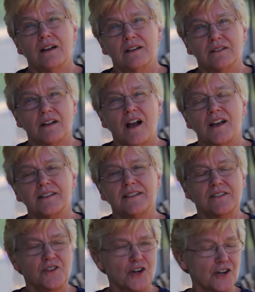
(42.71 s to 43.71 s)
Uh, I
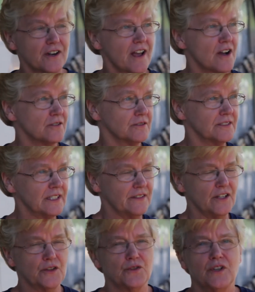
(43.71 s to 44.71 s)
started out in
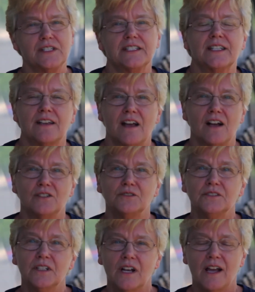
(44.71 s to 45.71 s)
the other end of town,
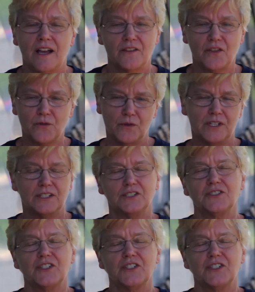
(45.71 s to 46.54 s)
had three little